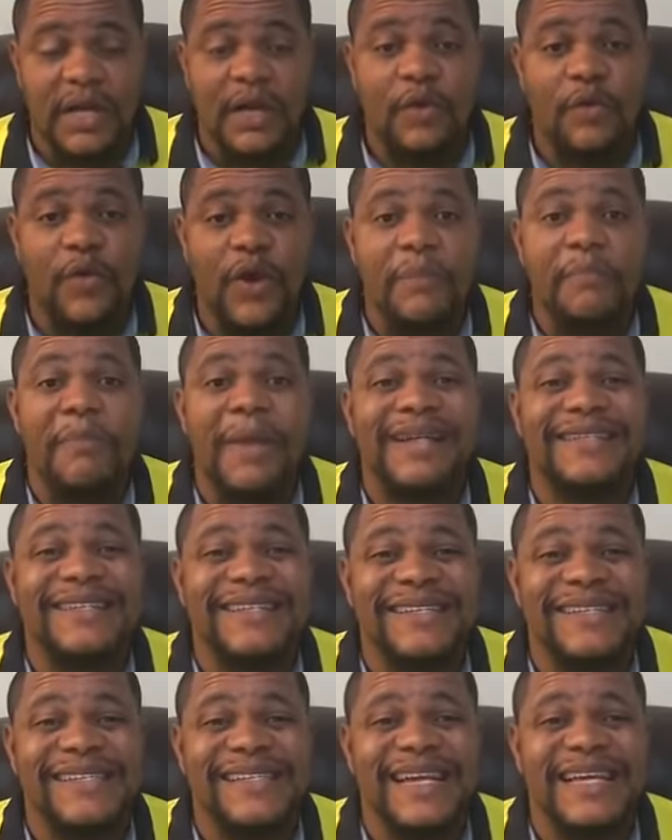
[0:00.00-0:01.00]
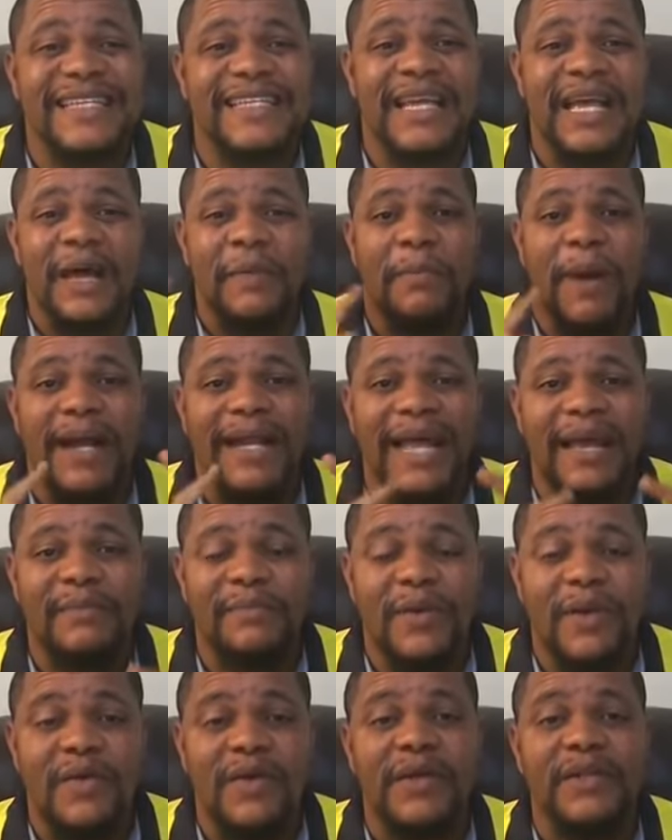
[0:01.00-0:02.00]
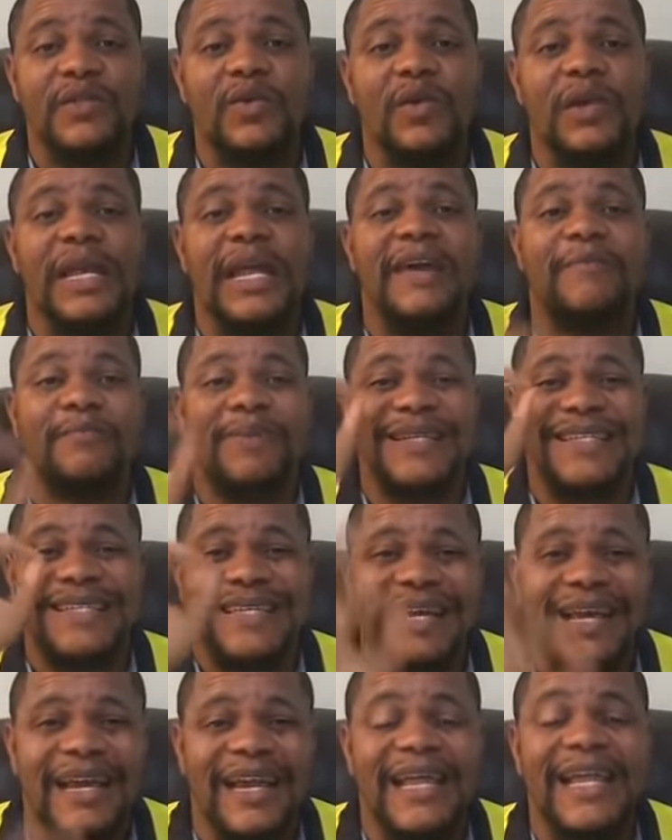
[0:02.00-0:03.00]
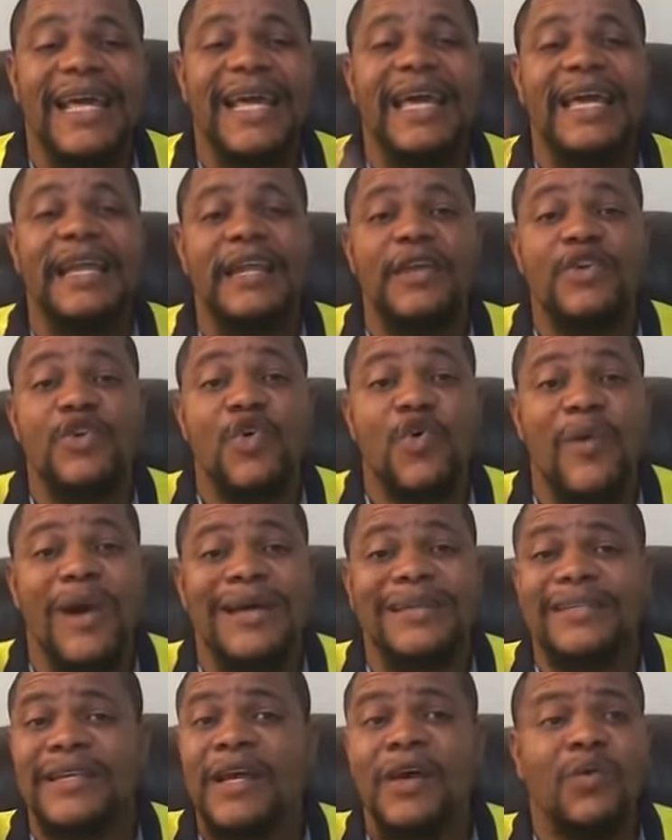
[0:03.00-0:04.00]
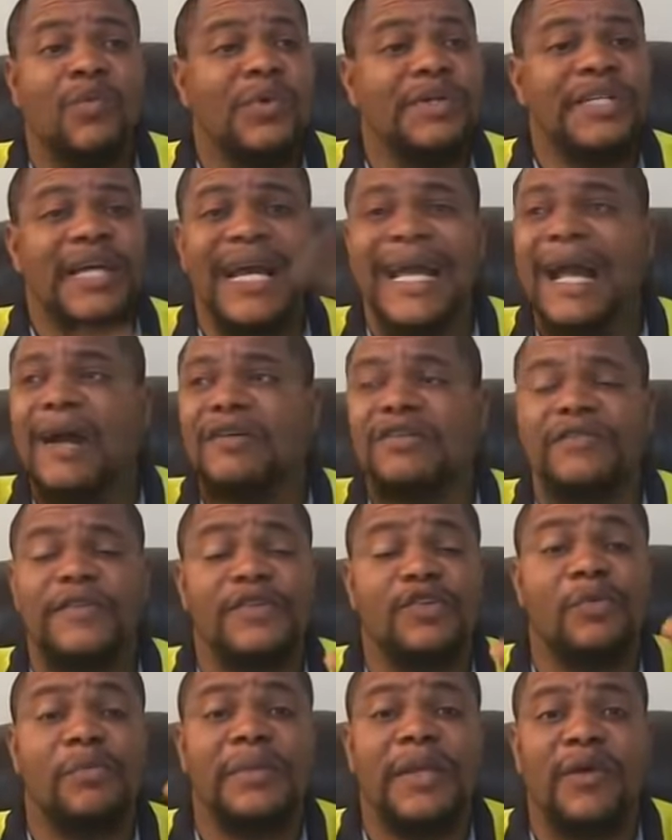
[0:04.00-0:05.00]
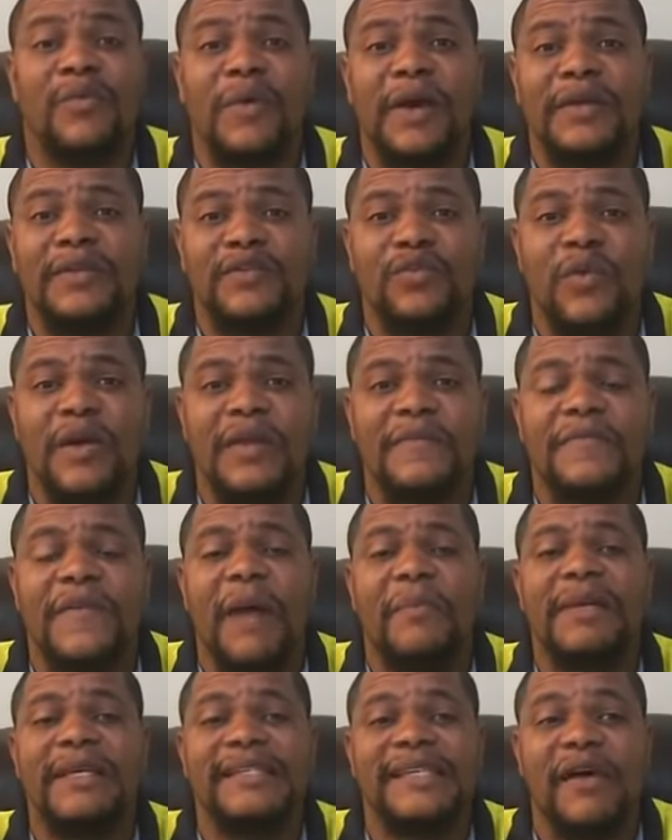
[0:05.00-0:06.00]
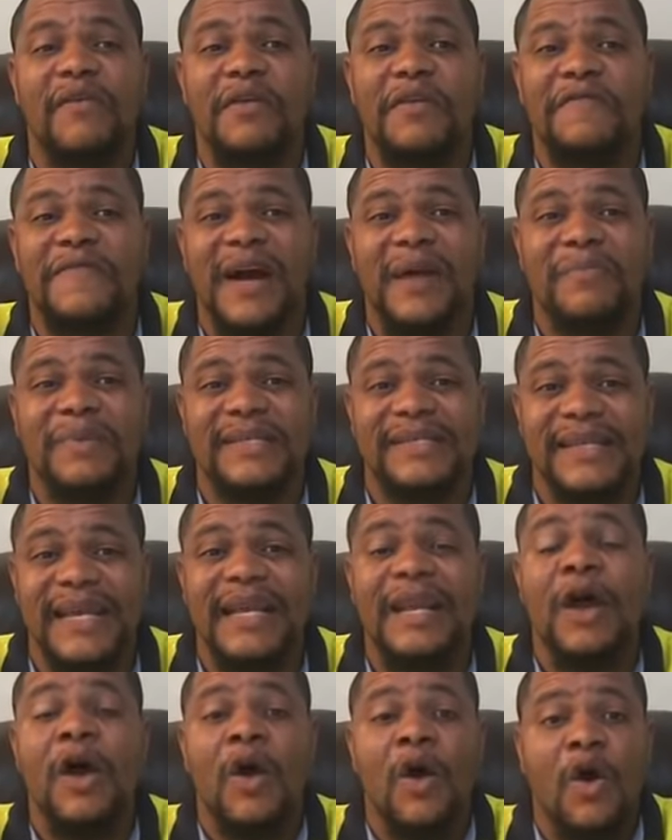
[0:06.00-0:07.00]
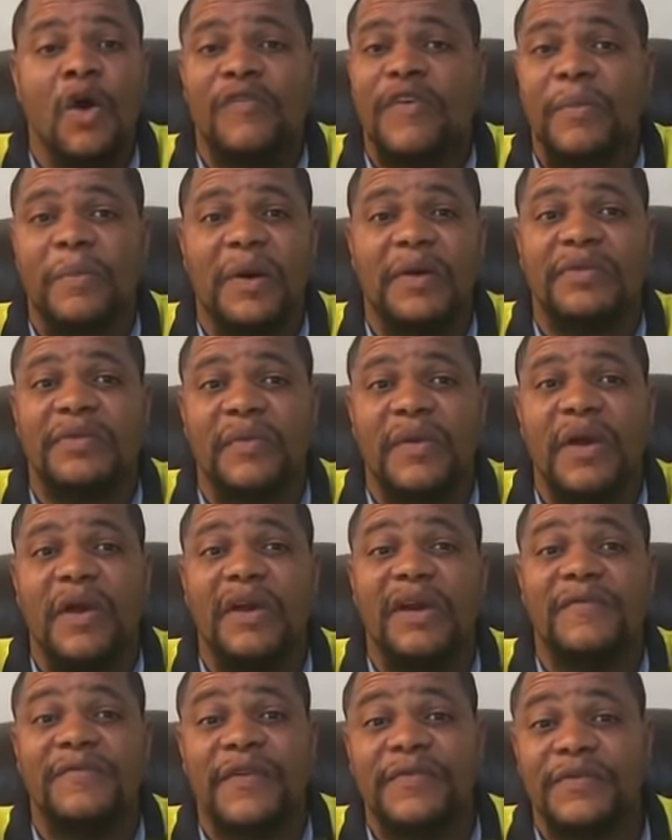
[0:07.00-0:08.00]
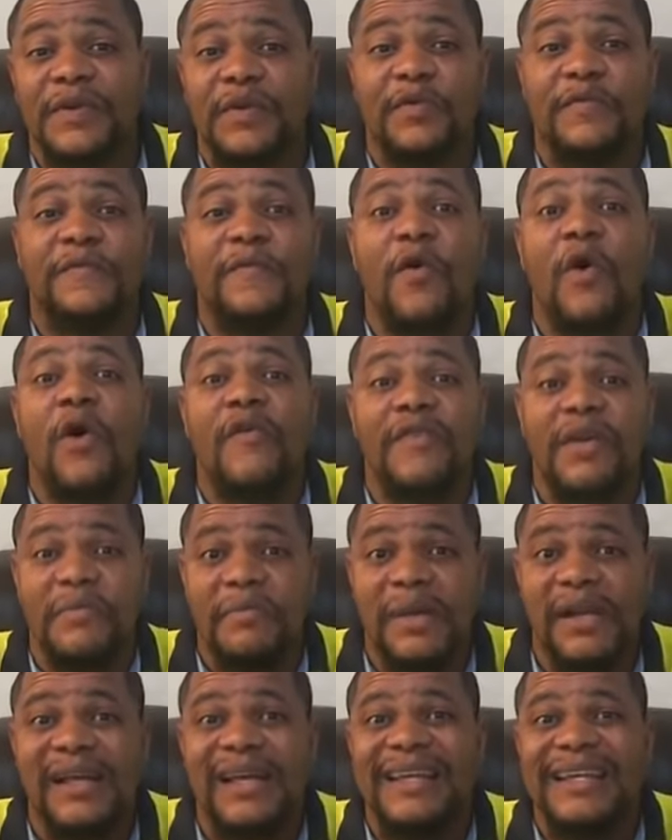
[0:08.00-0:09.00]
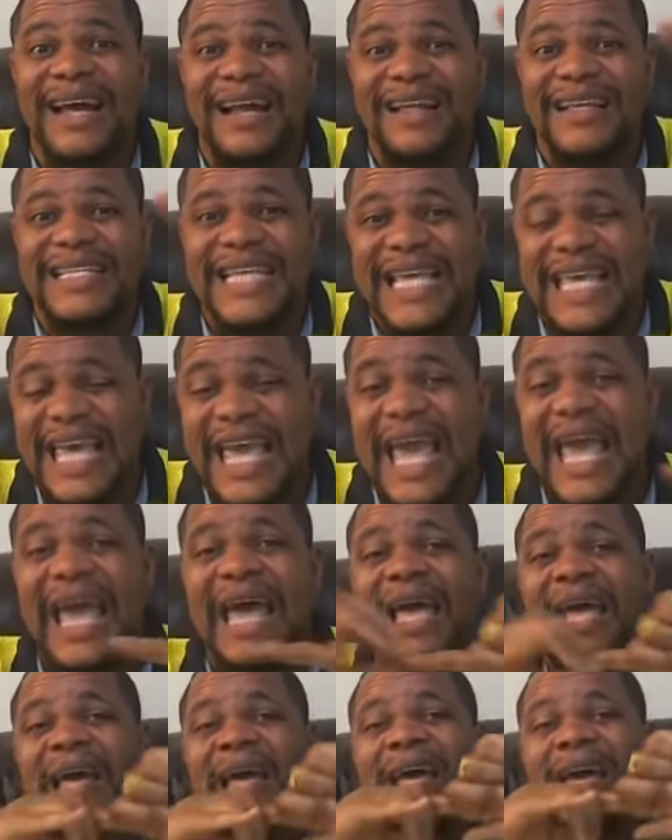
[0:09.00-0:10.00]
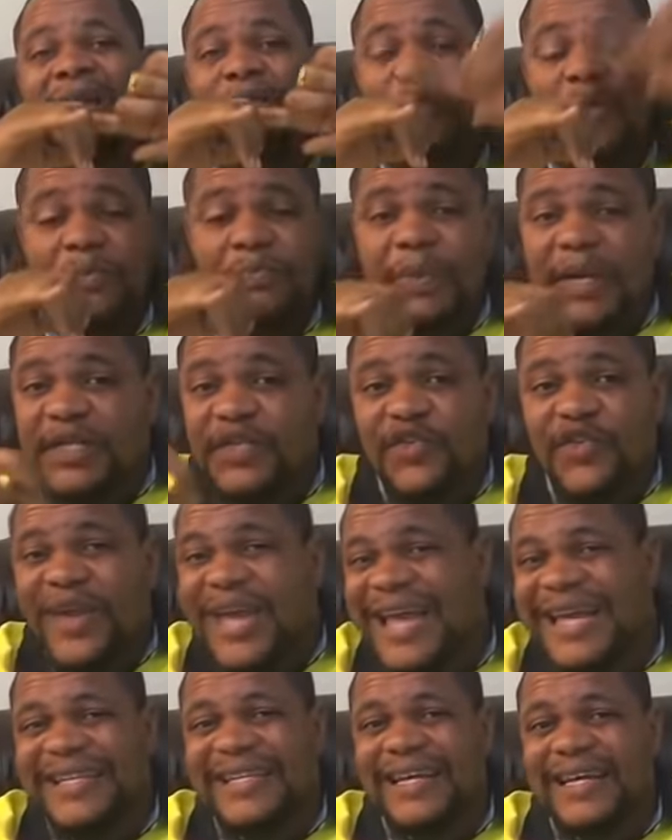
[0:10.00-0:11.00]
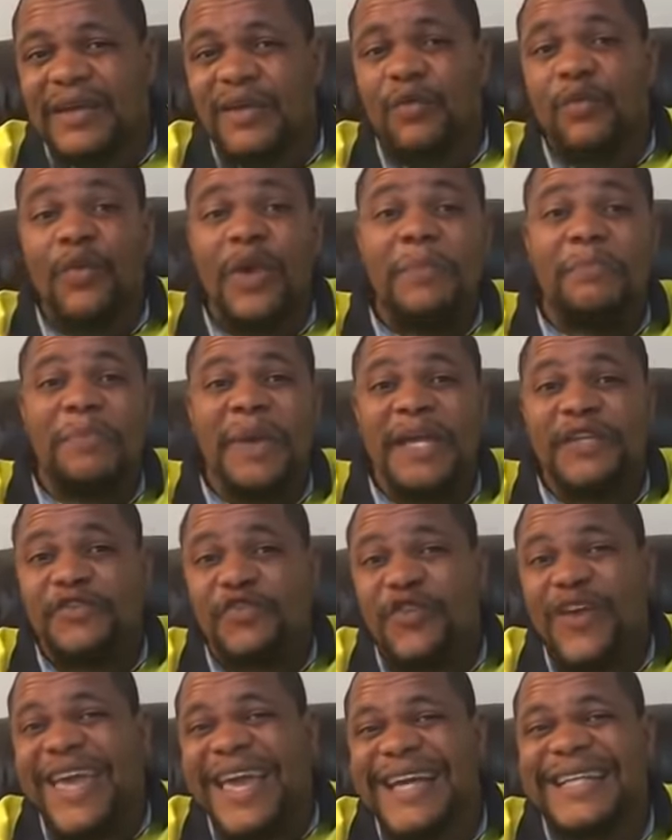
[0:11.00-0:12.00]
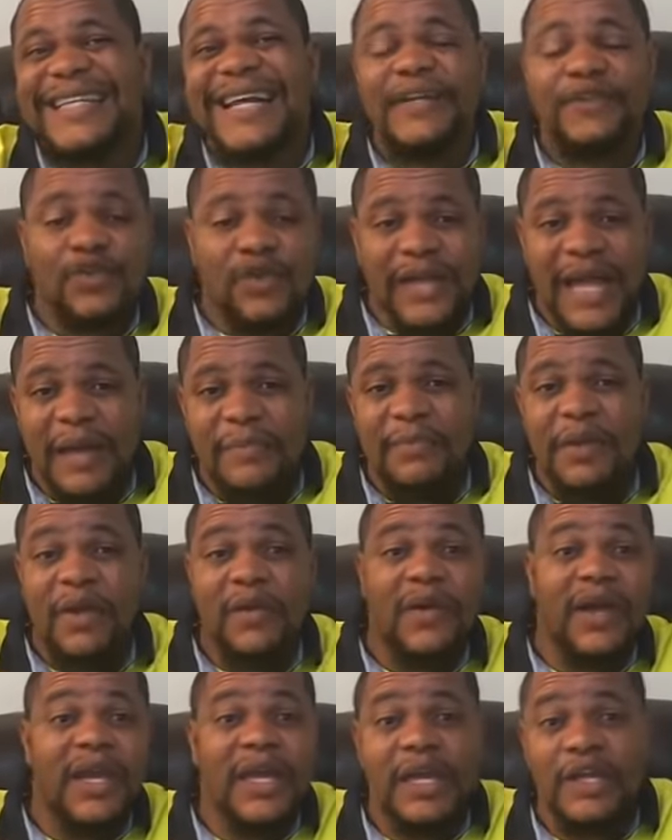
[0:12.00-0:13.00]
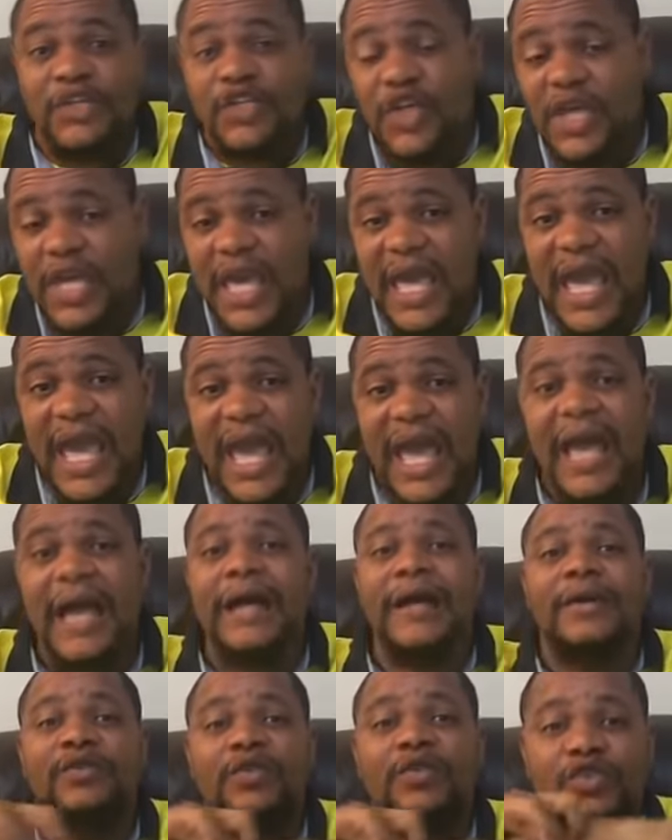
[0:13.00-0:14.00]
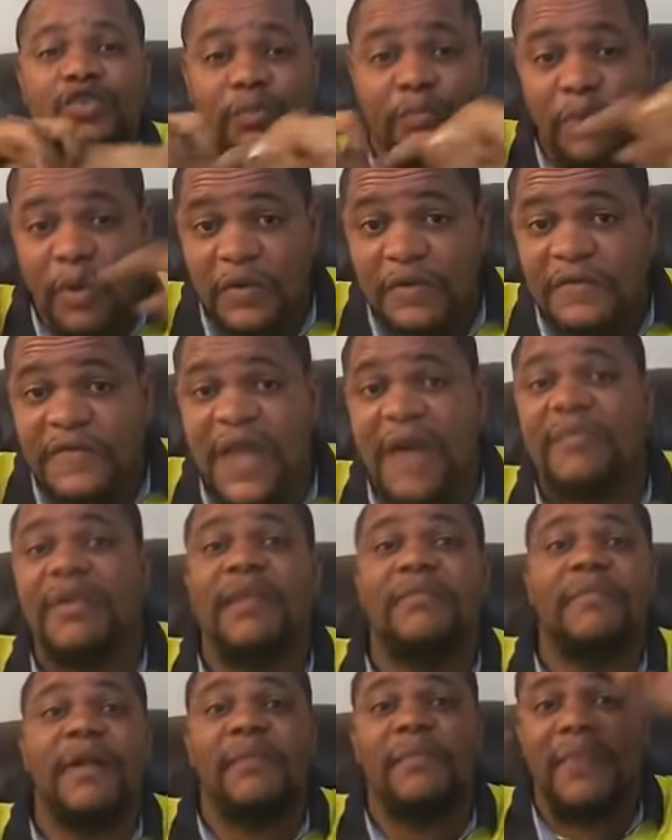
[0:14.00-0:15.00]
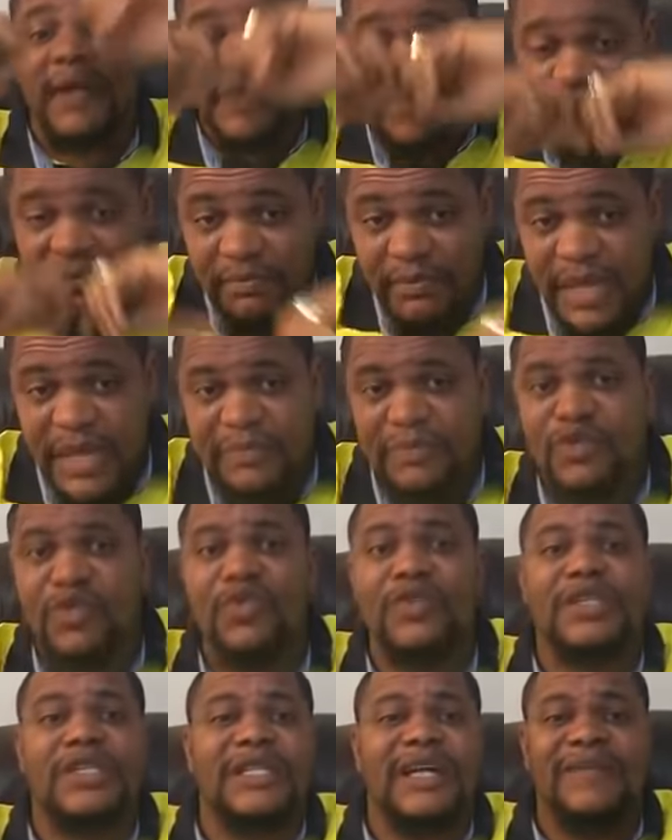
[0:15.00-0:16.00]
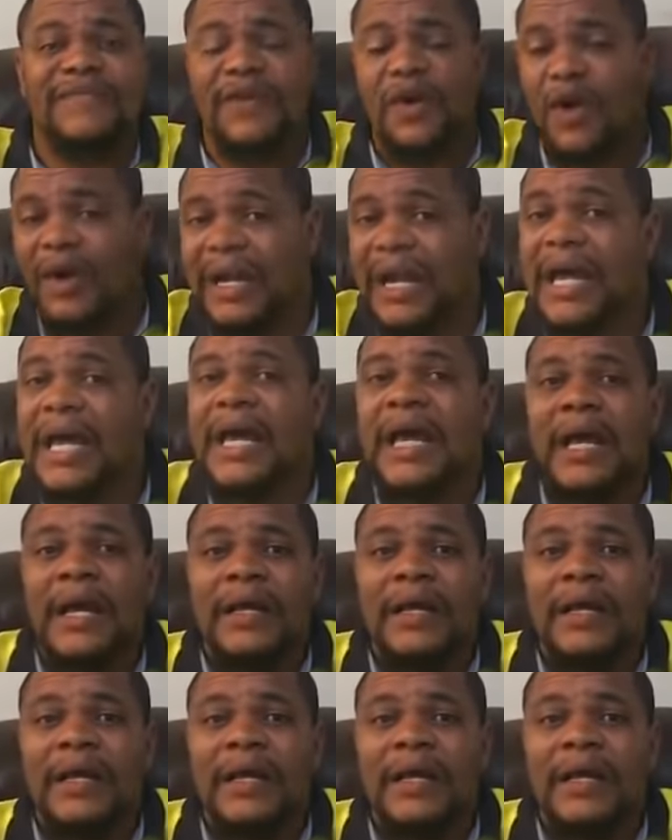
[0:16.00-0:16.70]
Remittances by Liberians who live particularly in the U.S., which accounts for something around 75% of about $350 to $400 million a year, repatriated to Liberia each year to support family members and do stuff and all that.